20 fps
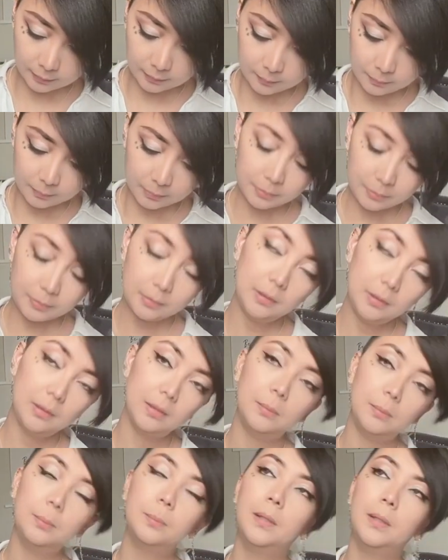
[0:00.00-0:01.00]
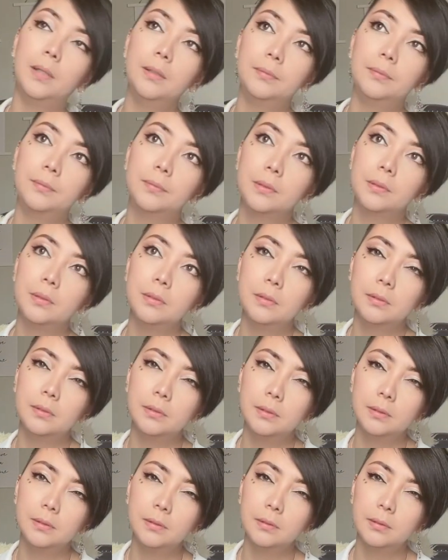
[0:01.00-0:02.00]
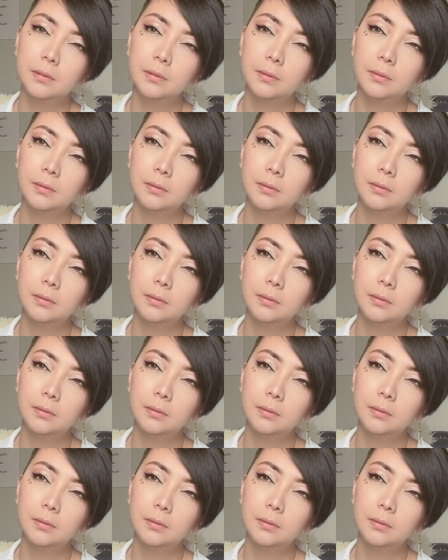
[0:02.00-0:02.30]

which one did I buy first?